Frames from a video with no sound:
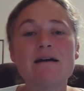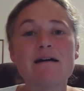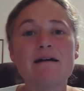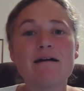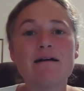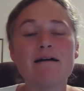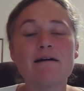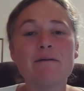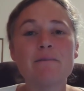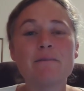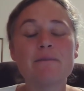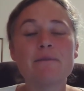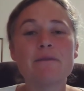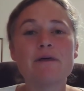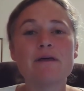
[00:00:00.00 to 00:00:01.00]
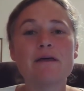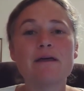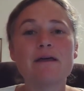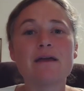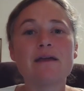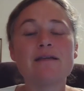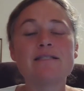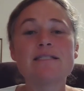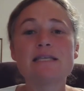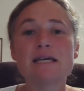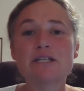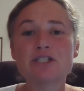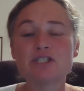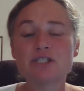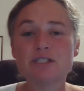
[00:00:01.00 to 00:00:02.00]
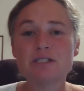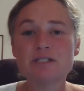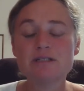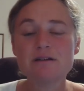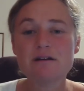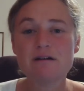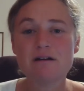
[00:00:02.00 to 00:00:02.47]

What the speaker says: a section